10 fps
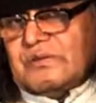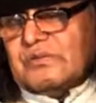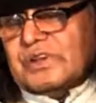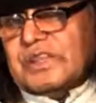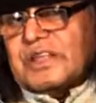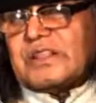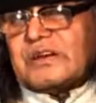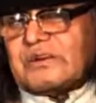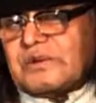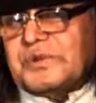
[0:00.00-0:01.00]
within
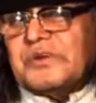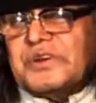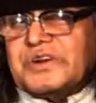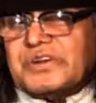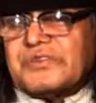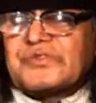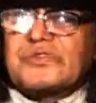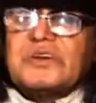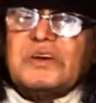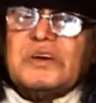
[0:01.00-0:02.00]

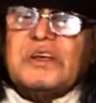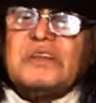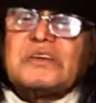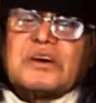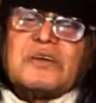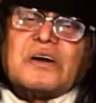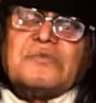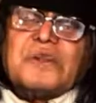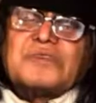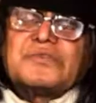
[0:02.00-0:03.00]
communities in Tower
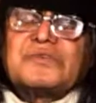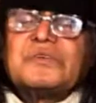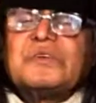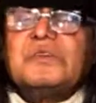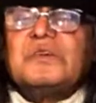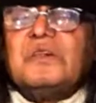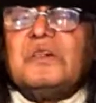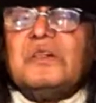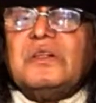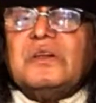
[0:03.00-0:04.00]
Hamlets
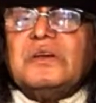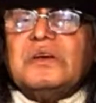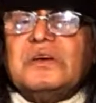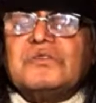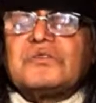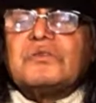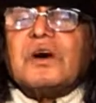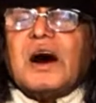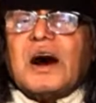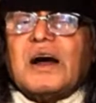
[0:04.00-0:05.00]
is too
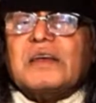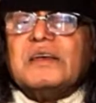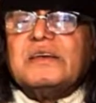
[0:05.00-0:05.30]
high.